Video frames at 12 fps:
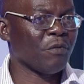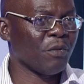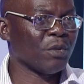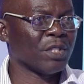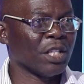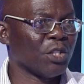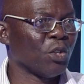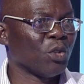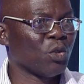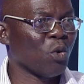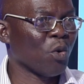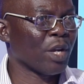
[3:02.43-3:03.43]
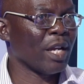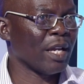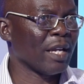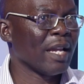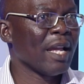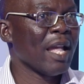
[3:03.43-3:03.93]
foods that you're
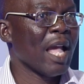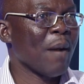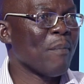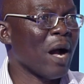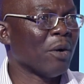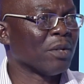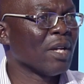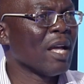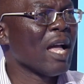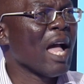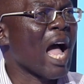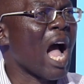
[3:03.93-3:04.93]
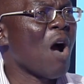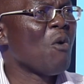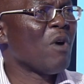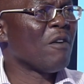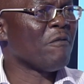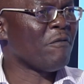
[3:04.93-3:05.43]
talking about,
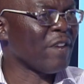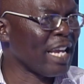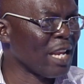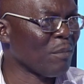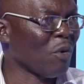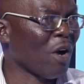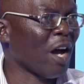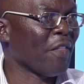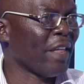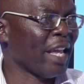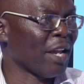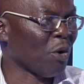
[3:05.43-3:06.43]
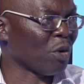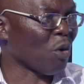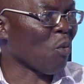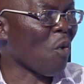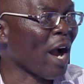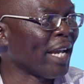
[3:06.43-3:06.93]
how available are they on a
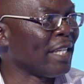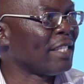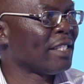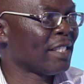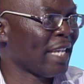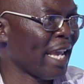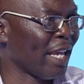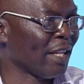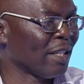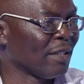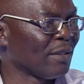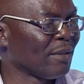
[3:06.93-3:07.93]
wide scale?